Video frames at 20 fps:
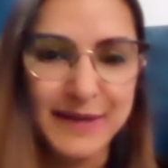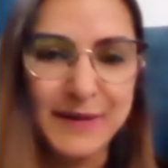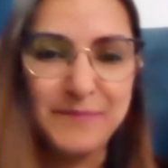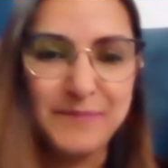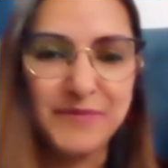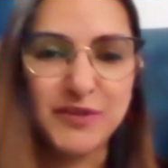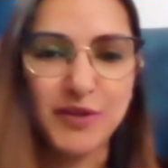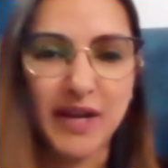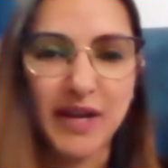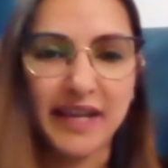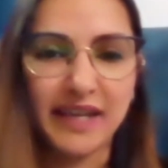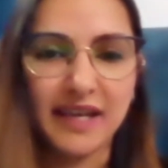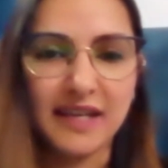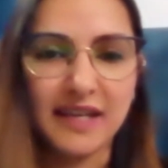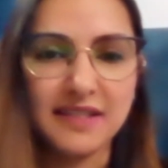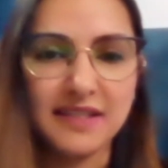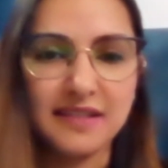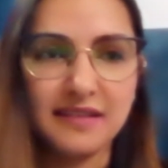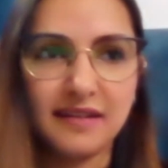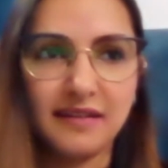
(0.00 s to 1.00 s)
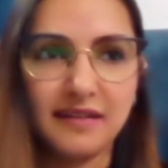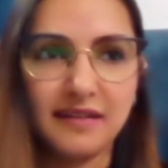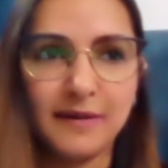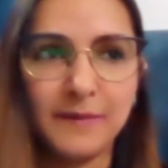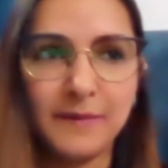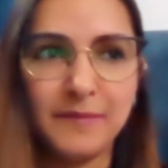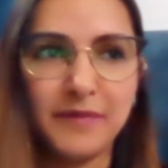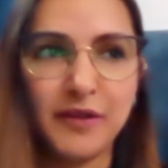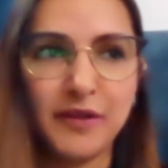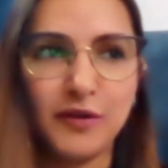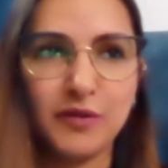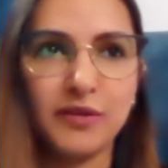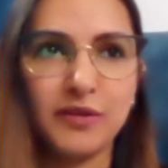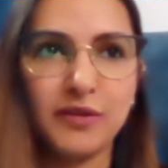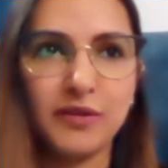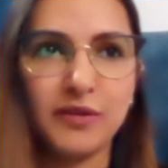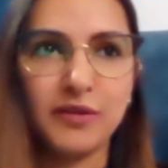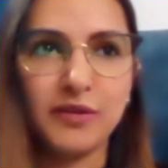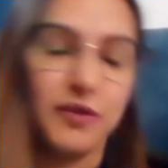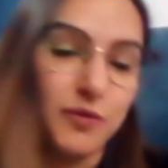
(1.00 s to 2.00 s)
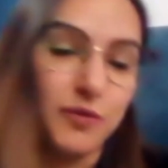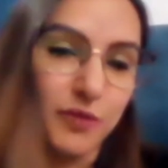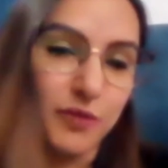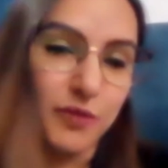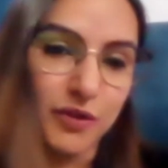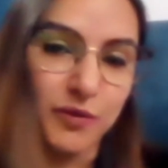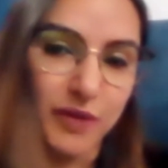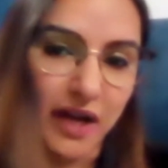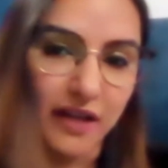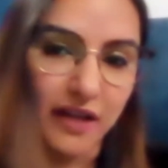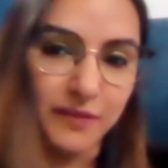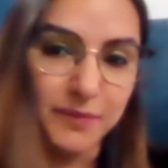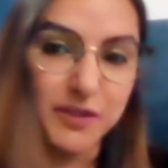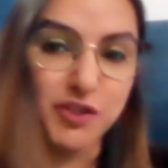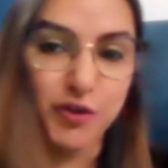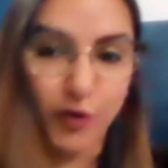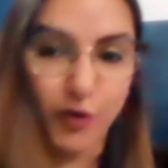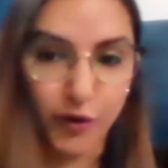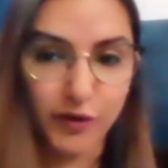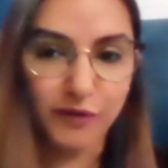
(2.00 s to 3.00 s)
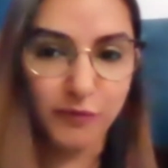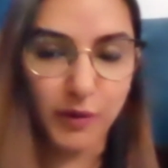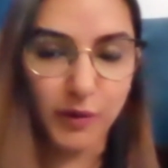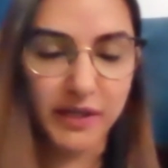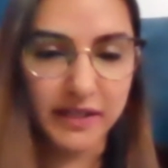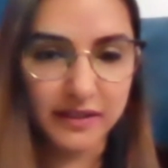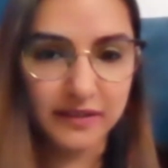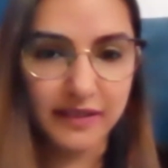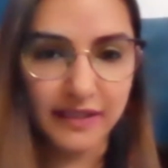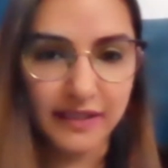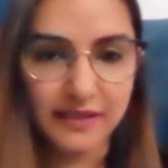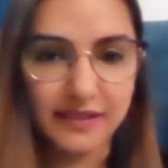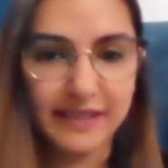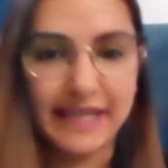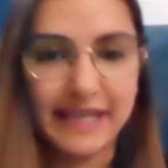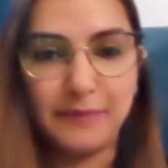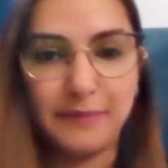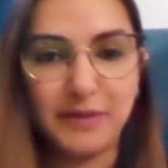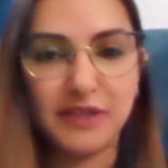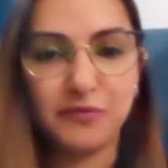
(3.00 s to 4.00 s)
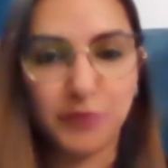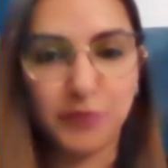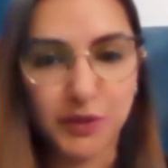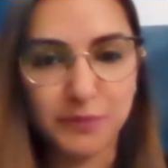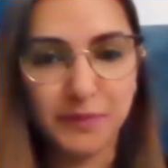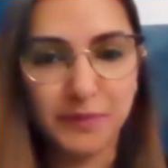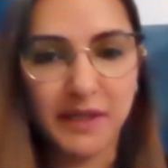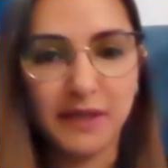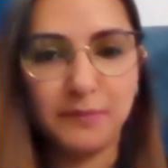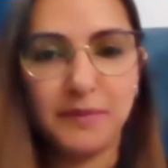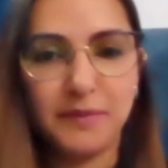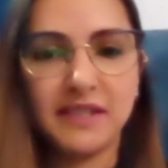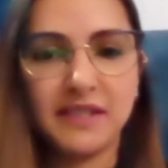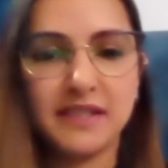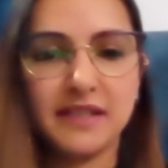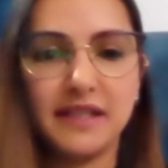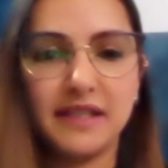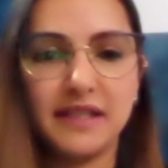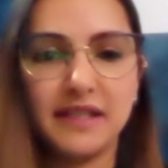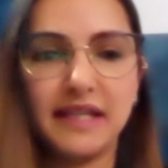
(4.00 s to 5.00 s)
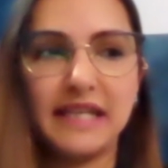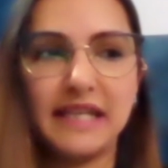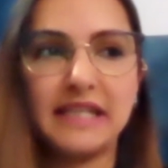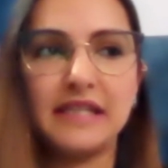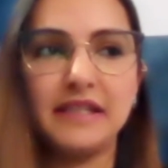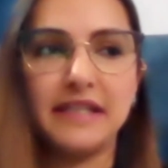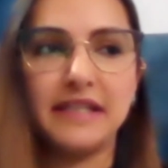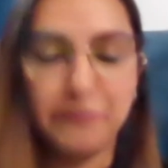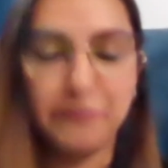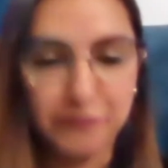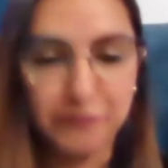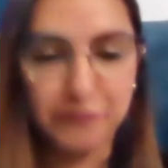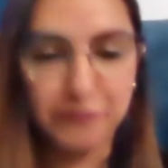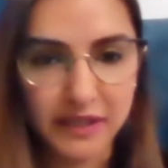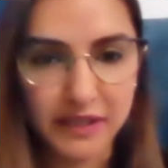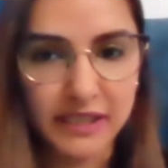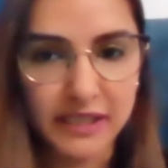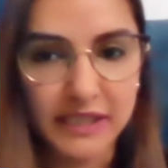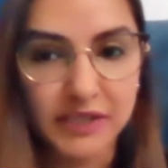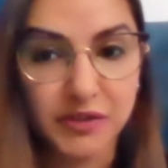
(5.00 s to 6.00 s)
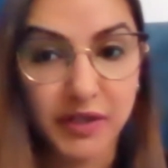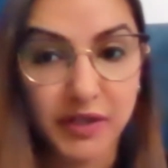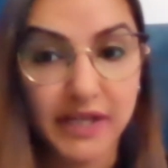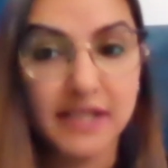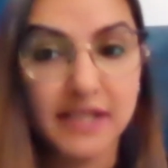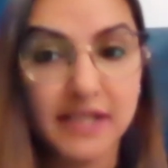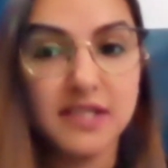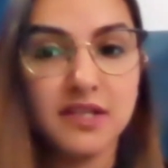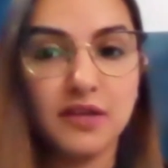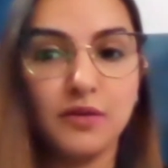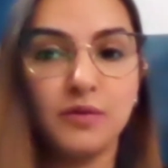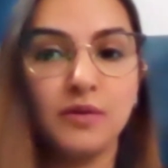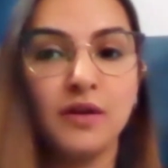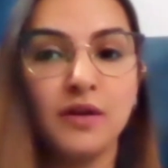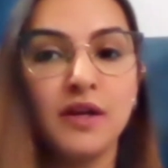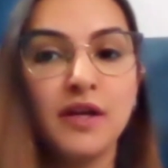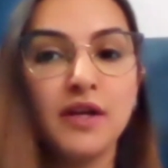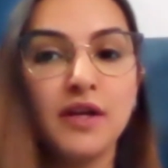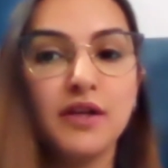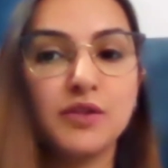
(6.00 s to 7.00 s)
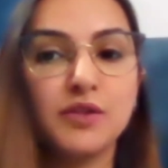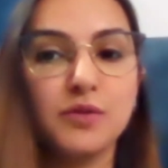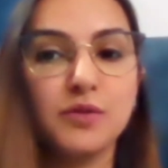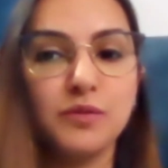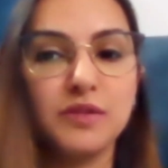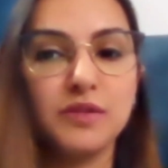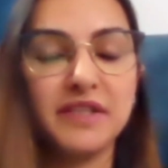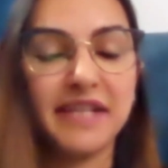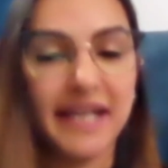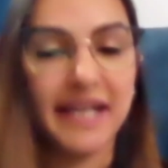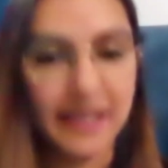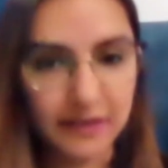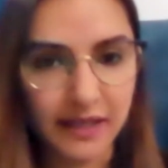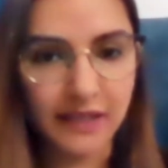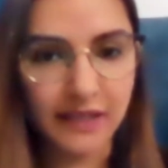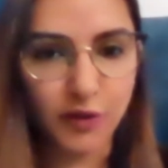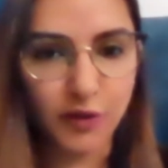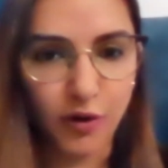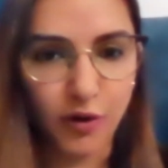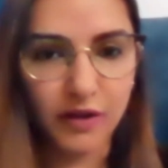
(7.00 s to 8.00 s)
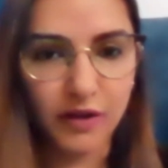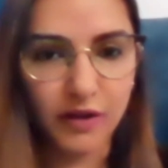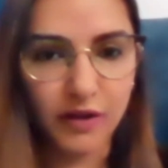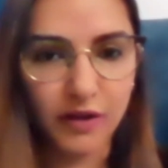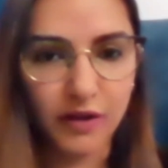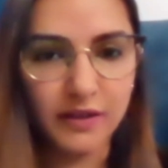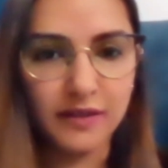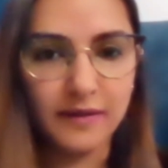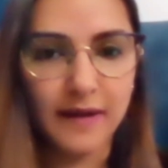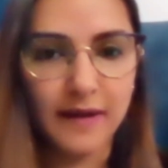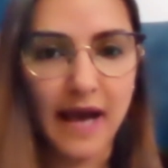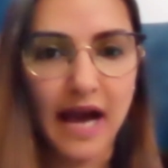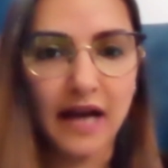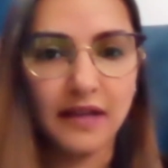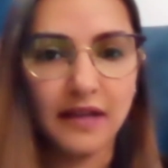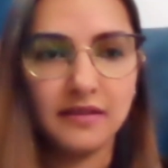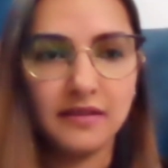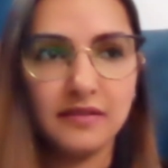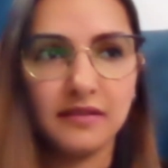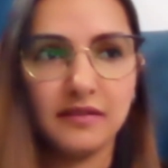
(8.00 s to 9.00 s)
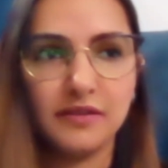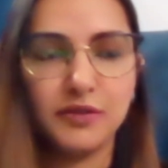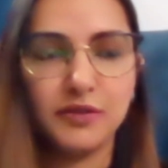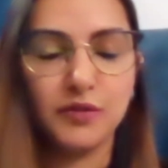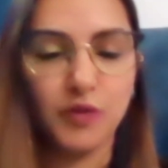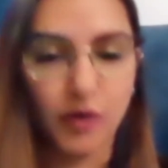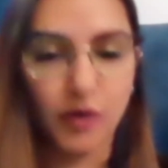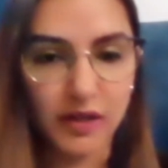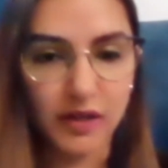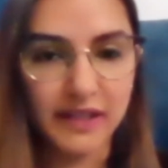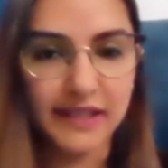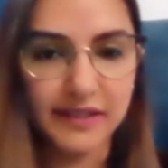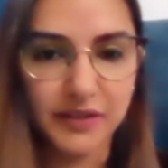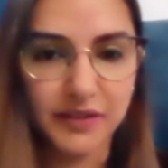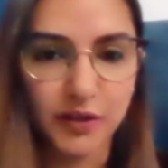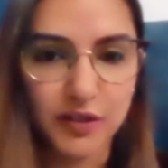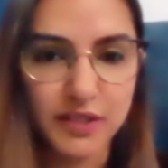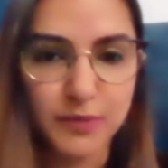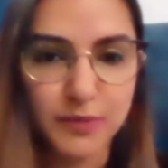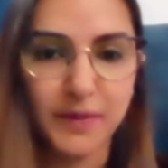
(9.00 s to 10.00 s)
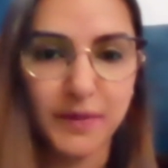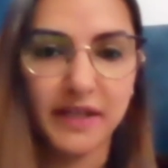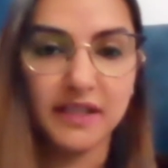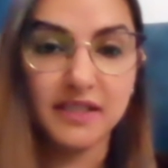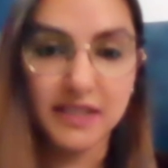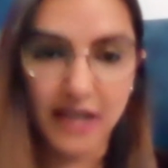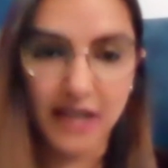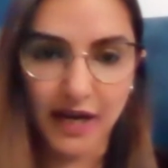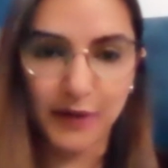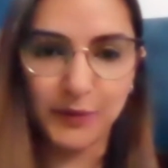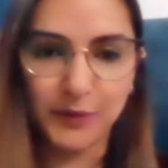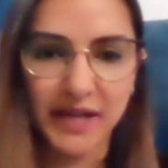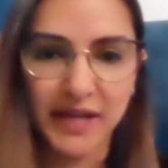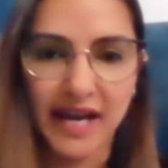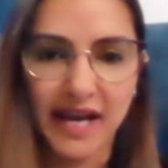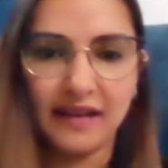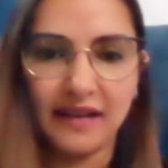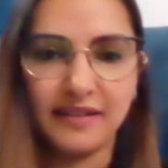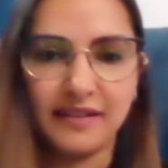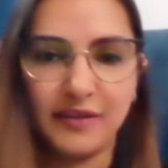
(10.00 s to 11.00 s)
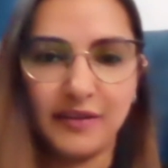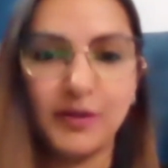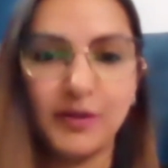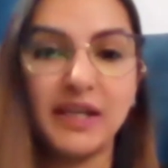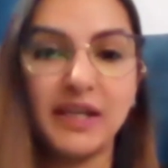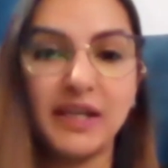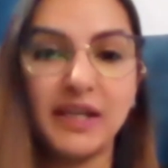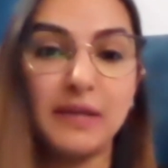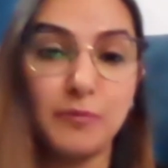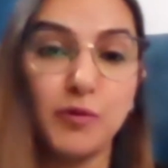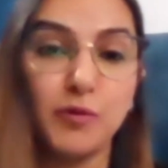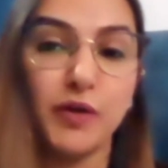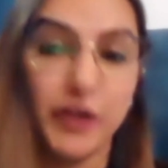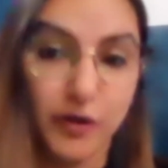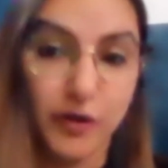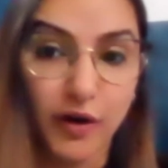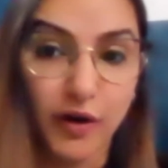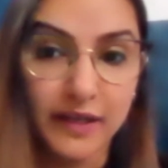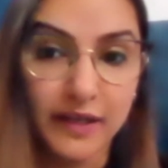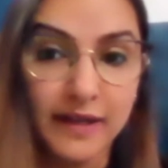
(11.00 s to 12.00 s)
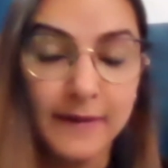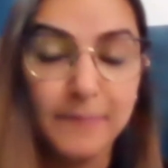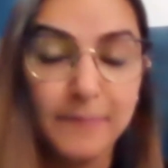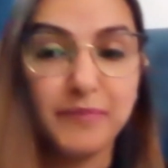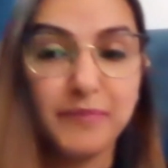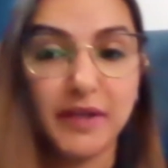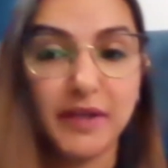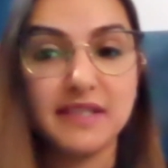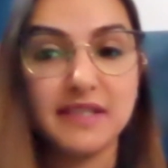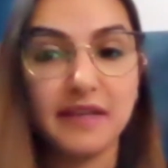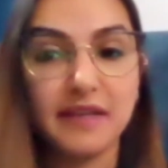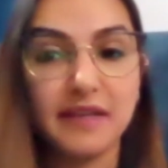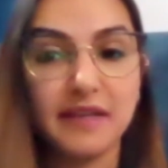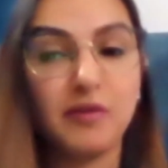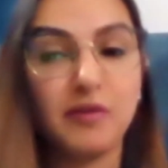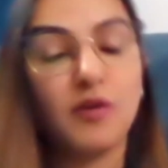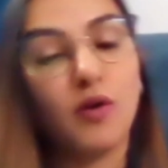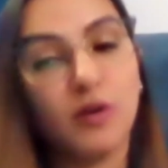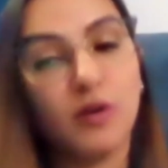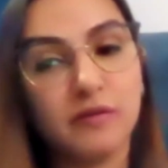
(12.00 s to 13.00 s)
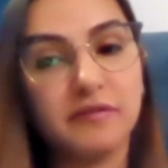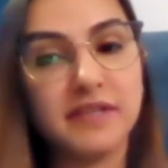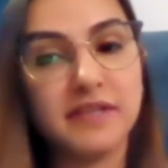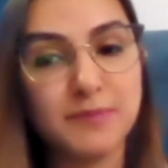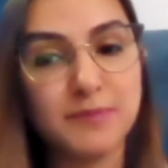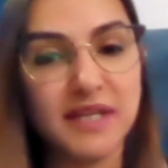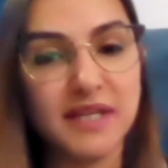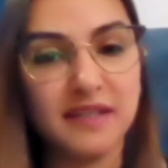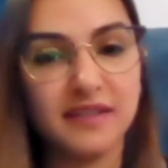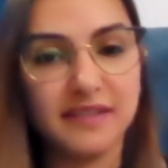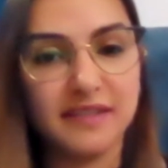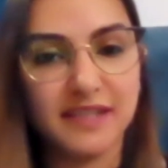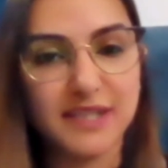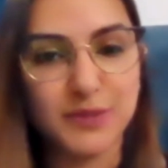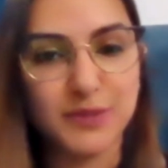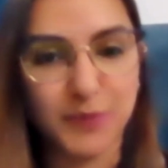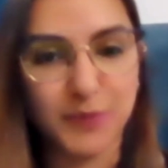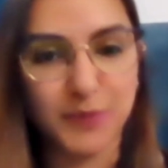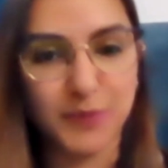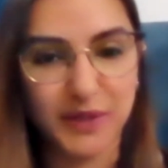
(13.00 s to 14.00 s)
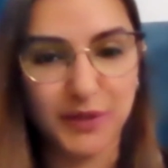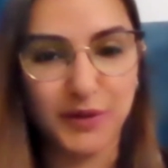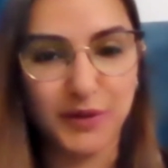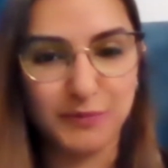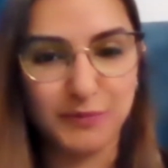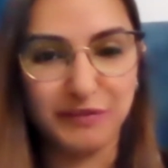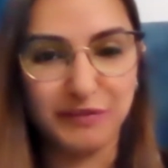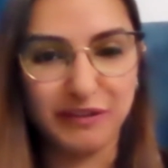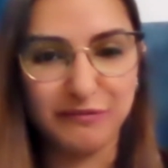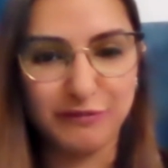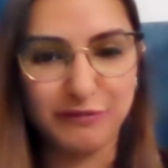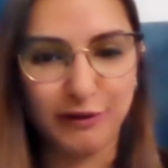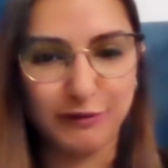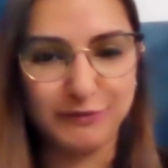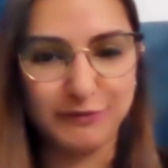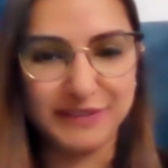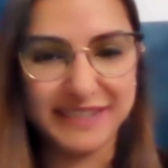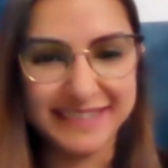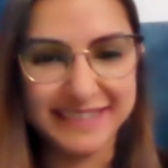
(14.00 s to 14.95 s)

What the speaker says: So I guess, you can't be sure of what that element would be, but it definitely trains you to take that on and do not let your spirit down and, you know, keep going on because there will always be hurdles when you are moving forward.